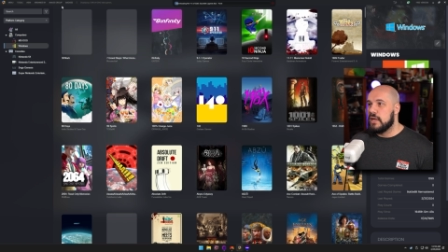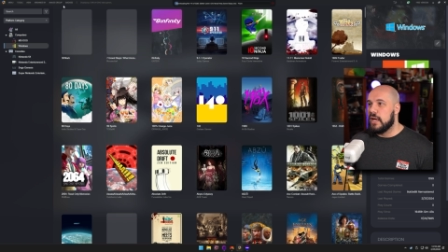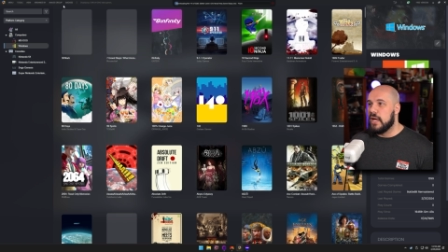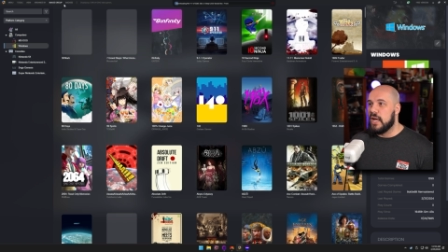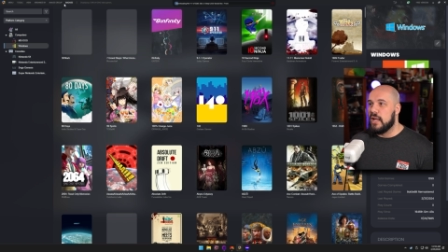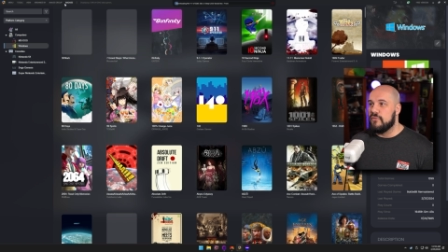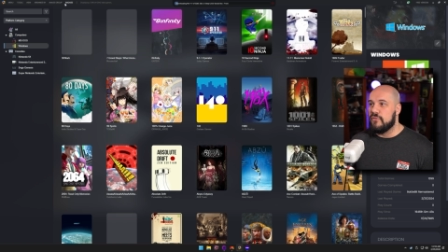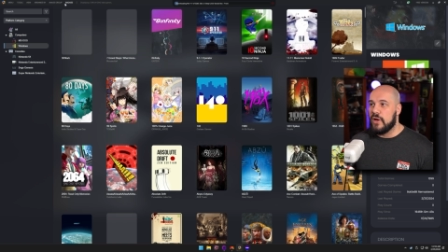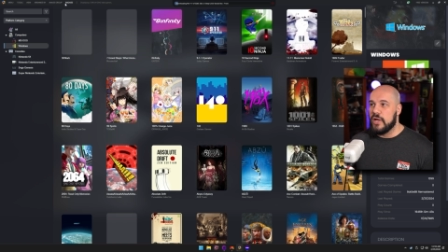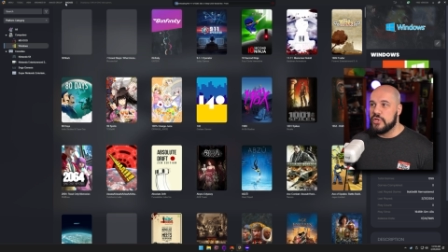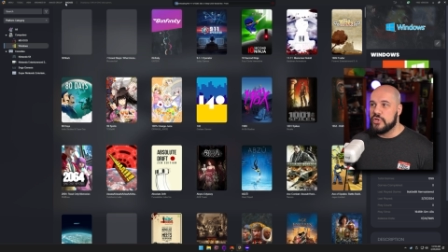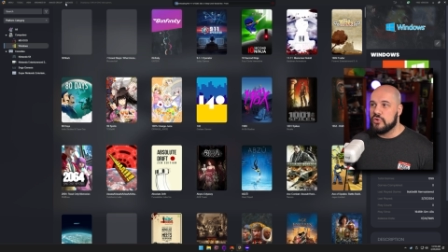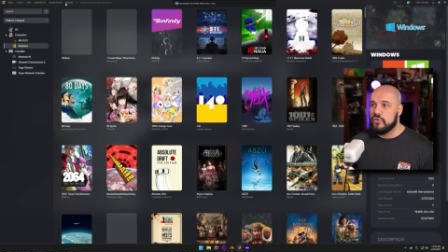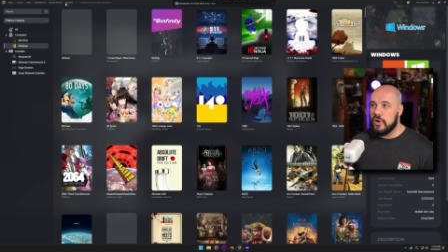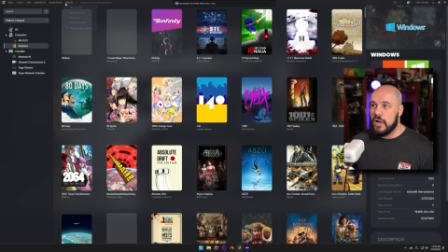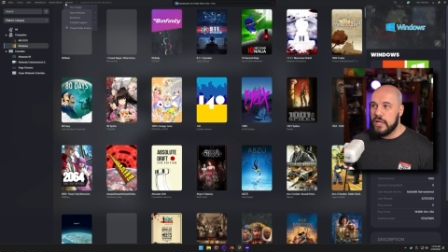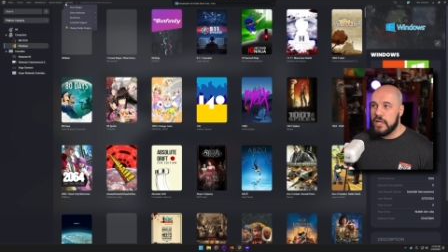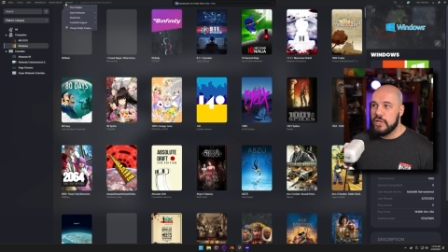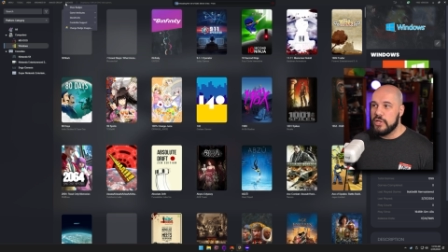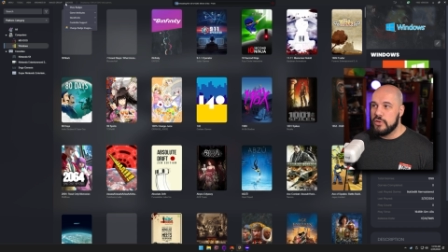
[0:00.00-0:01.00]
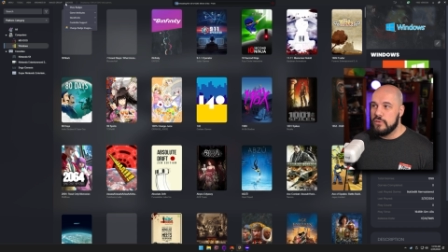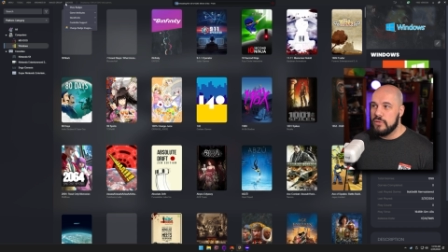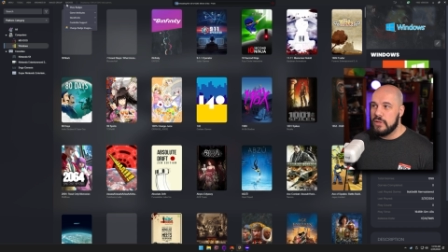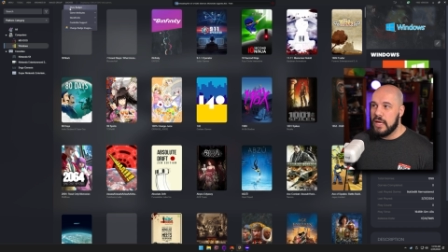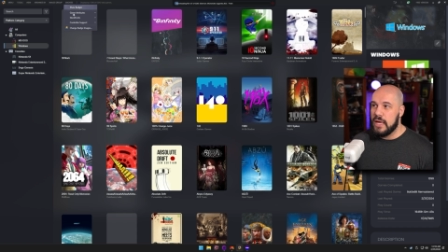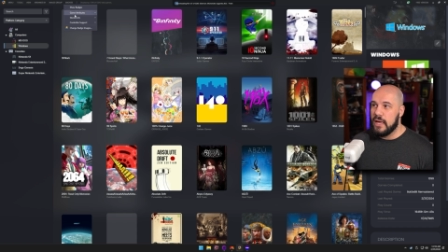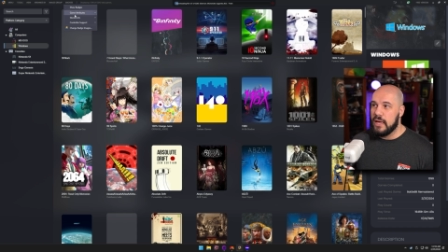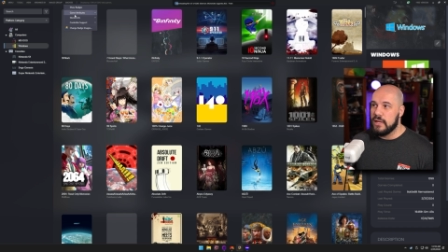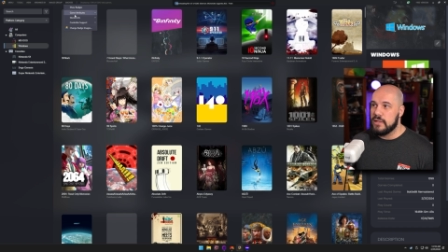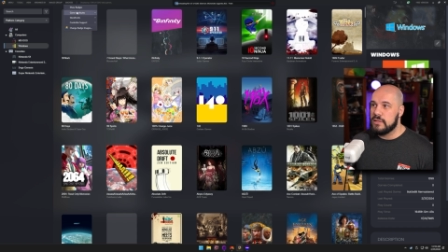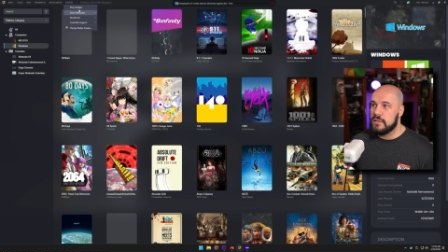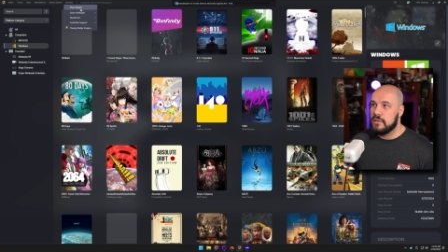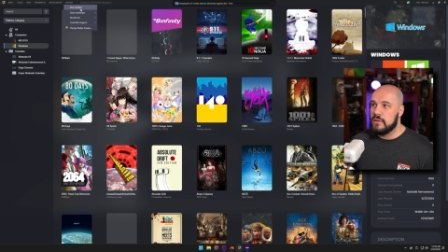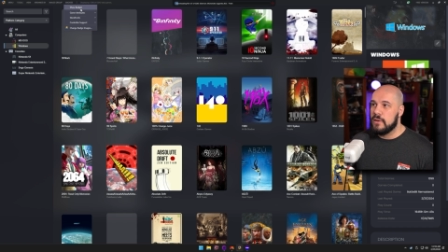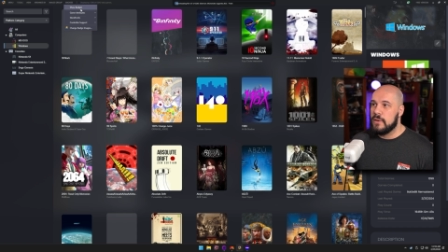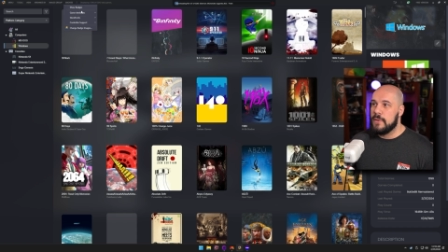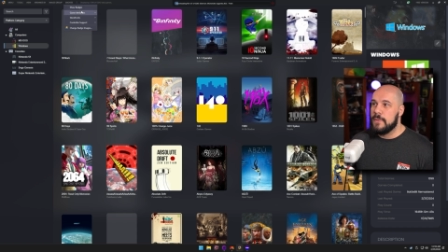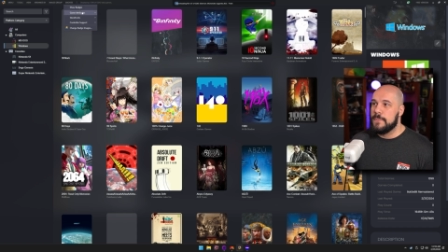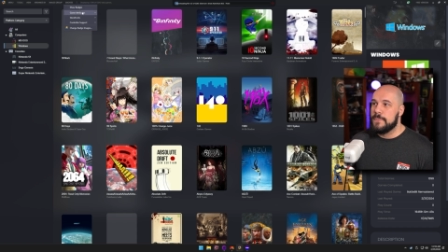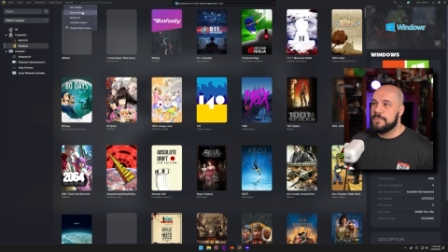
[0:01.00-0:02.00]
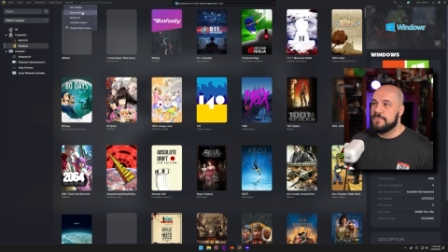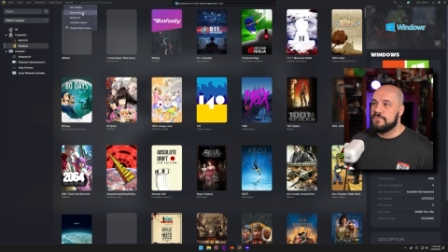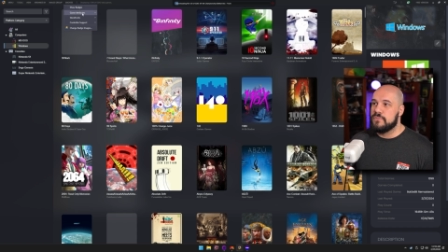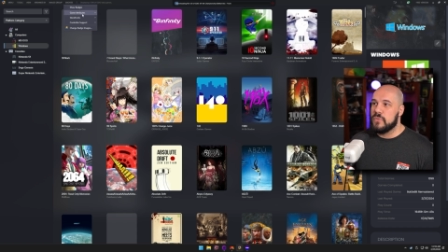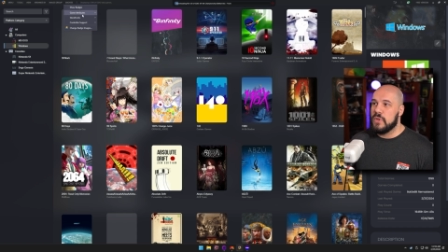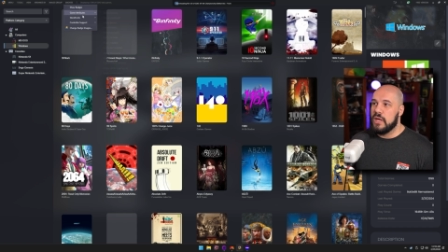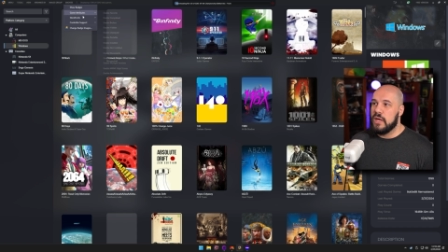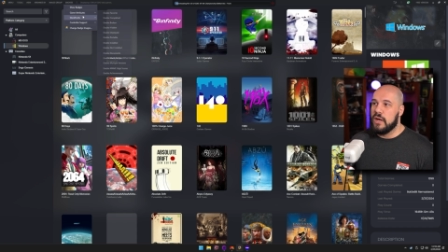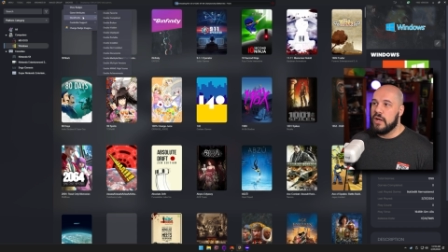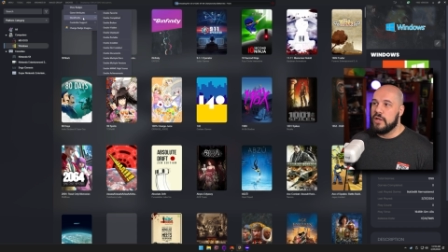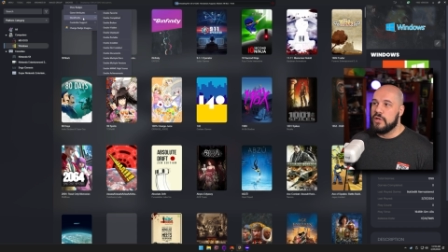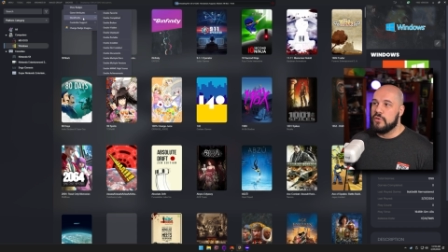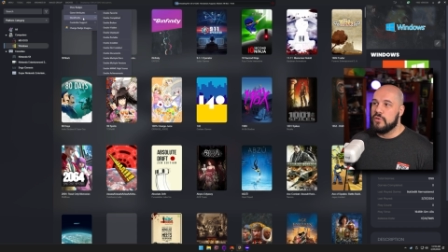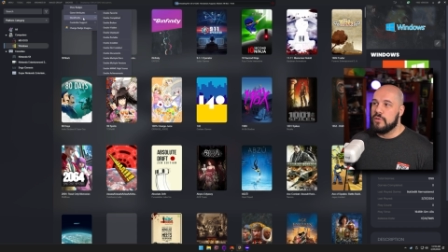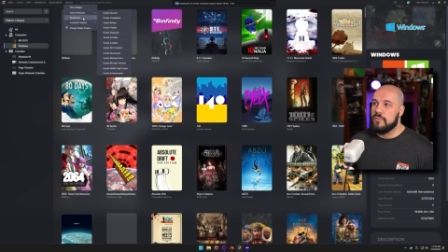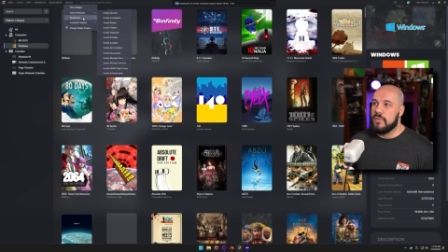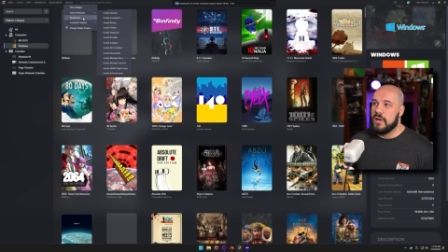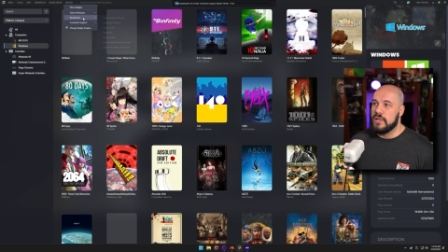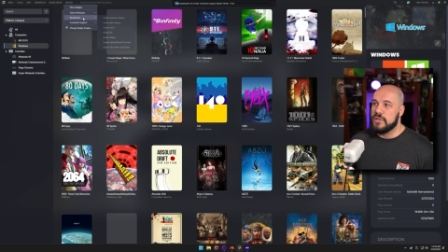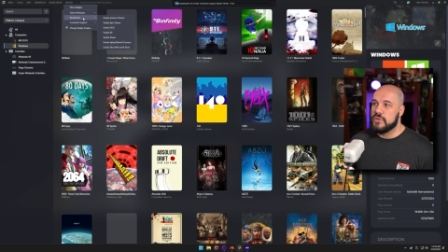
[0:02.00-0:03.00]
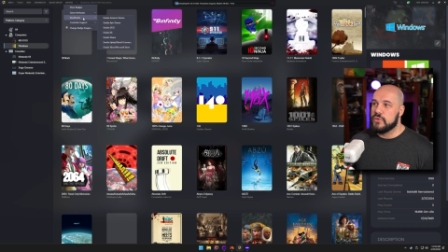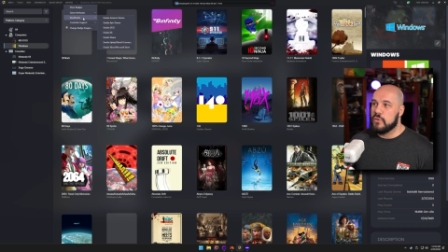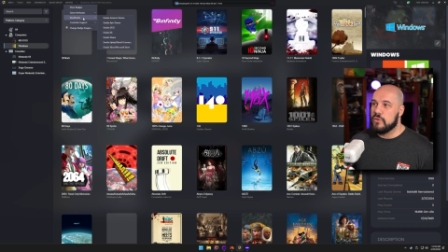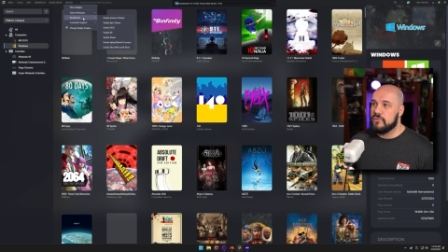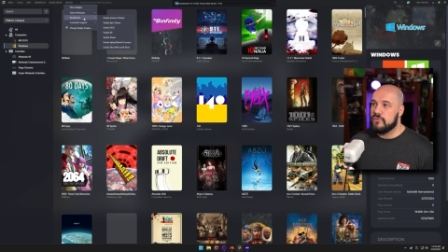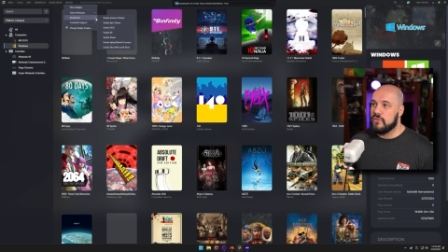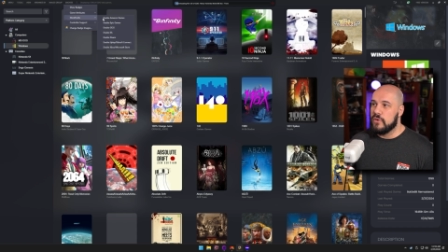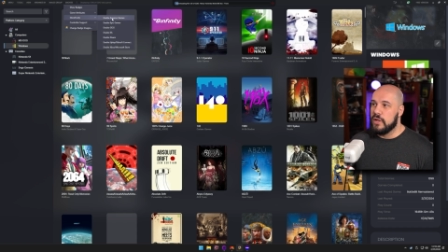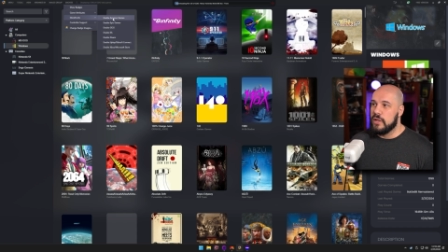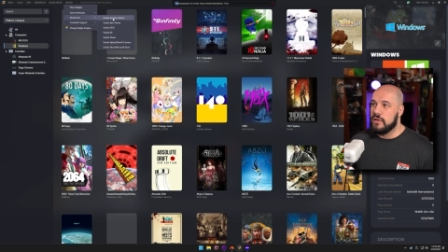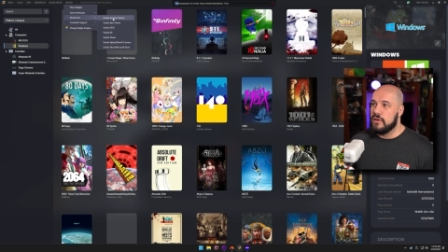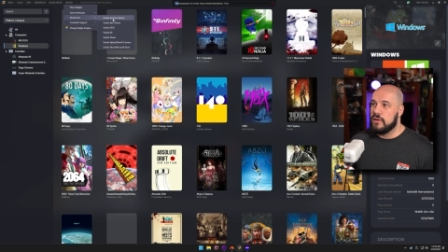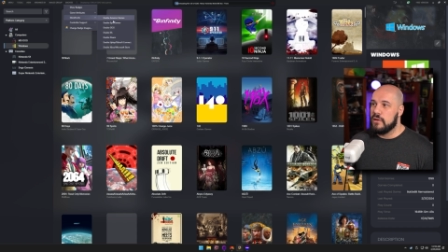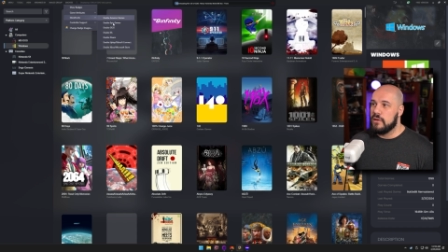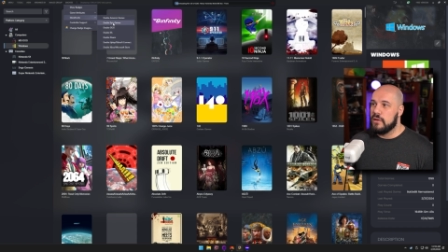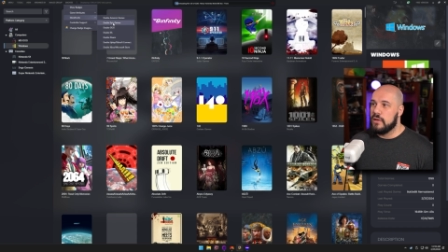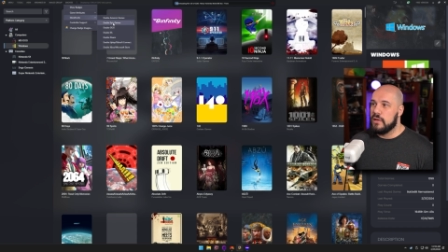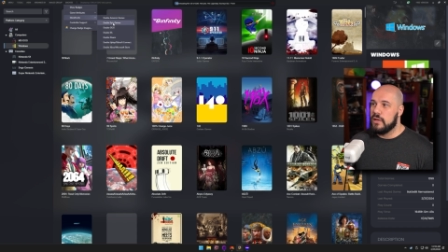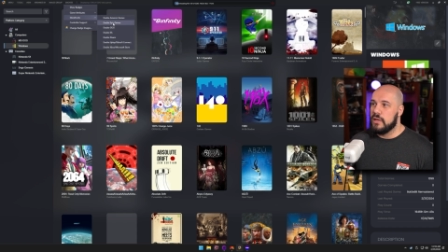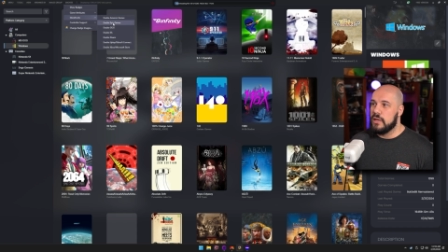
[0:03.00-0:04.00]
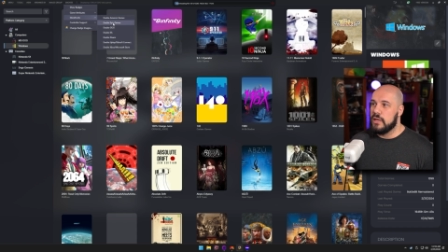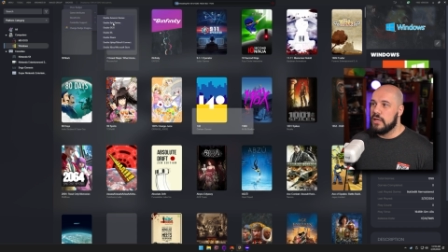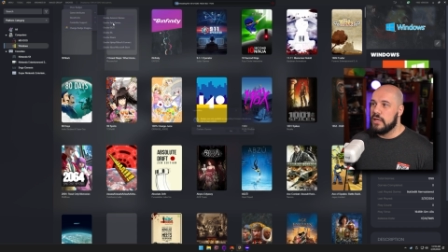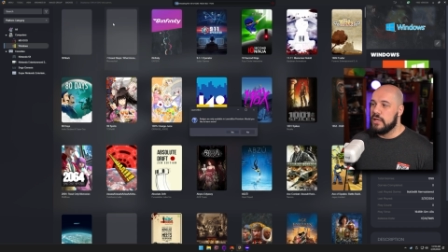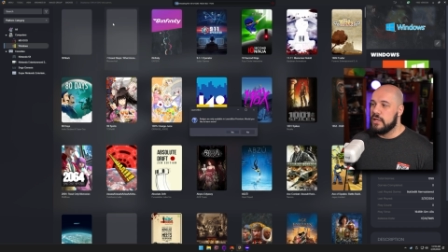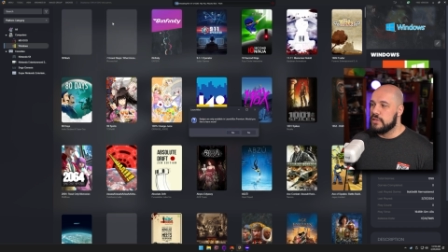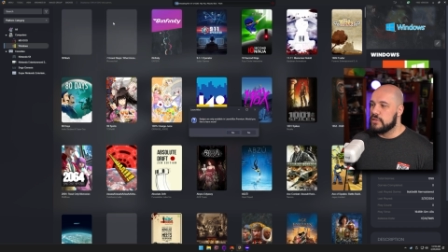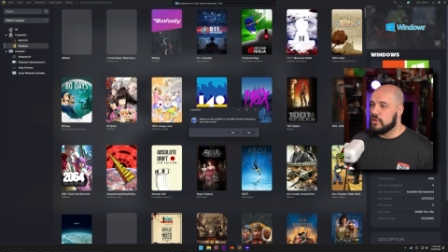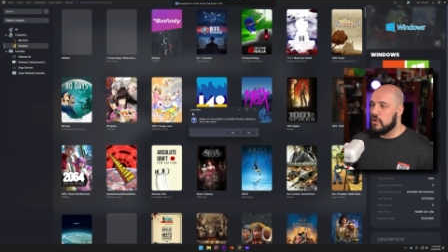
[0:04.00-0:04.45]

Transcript: And if I try to do that and I do them by storefront, it is